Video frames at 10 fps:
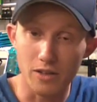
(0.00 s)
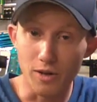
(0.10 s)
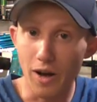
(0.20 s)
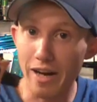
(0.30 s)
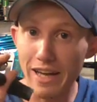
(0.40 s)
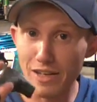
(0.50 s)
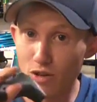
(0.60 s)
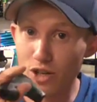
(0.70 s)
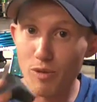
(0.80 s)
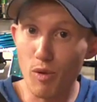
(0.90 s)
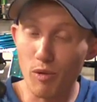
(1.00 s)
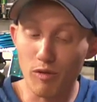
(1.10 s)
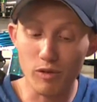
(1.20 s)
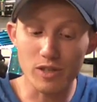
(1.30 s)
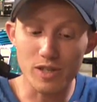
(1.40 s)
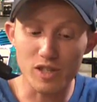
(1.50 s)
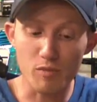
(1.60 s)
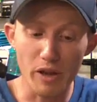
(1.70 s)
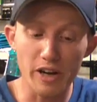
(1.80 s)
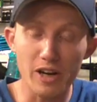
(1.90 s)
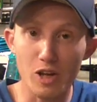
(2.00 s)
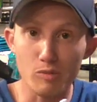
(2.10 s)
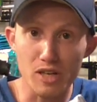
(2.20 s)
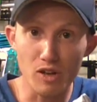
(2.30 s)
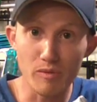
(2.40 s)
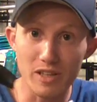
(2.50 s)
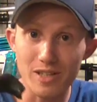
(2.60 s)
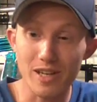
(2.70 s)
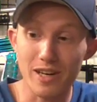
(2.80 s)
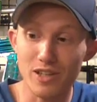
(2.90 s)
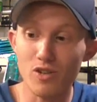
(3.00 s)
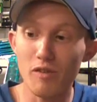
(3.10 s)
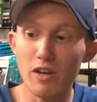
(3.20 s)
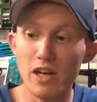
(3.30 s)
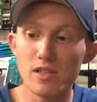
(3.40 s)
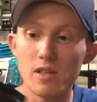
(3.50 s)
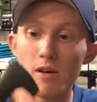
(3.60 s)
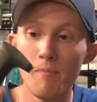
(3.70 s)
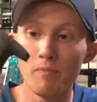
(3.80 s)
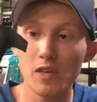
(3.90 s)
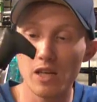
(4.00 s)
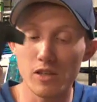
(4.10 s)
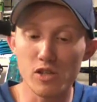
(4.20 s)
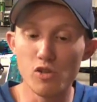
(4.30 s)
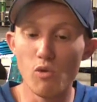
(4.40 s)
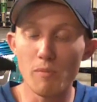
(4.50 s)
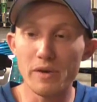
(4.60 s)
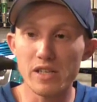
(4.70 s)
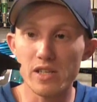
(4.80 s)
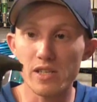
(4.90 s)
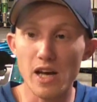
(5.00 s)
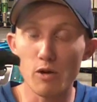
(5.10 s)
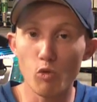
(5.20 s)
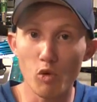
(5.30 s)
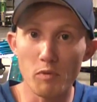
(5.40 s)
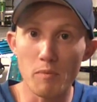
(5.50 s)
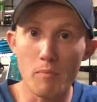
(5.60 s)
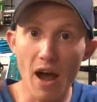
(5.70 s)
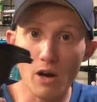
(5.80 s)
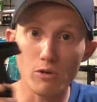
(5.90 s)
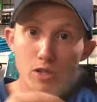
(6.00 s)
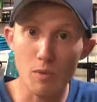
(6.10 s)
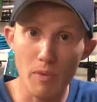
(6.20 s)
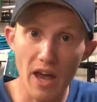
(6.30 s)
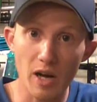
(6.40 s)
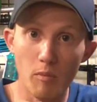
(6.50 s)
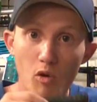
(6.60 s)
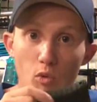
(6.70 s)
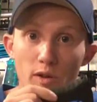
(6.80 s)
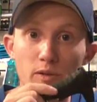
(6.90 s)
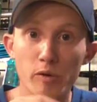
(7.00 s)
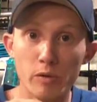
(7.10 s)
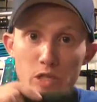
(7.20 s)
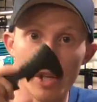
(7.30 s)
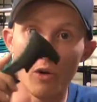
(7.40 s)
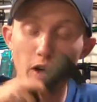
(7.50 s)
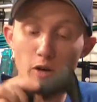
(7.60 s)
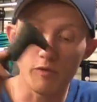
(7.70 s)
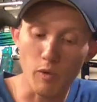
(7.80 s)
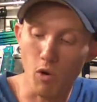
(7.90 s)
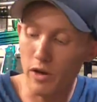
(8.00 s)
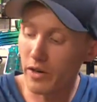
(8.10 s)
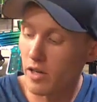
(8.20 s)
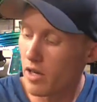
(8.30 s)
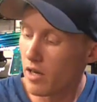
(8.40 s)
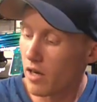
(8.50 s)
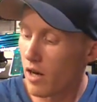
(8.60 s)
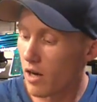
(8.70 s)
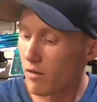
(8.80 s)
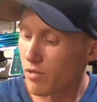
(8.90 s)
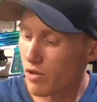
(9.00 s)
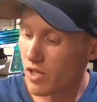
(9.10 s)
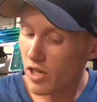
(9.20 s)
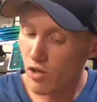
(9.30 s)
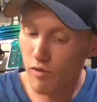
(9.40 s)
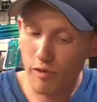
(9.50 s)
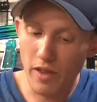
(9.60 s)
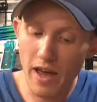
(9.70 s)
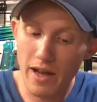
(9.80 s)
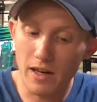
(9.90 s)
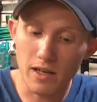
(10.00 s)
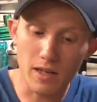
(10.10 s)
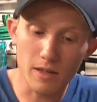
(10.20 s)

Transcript: again, don't take my word for it, this is Planet Eclipse telling me this at Extravaganza, this new 1-piece design will be backwards compatible with original LV1. So stay tuned for that.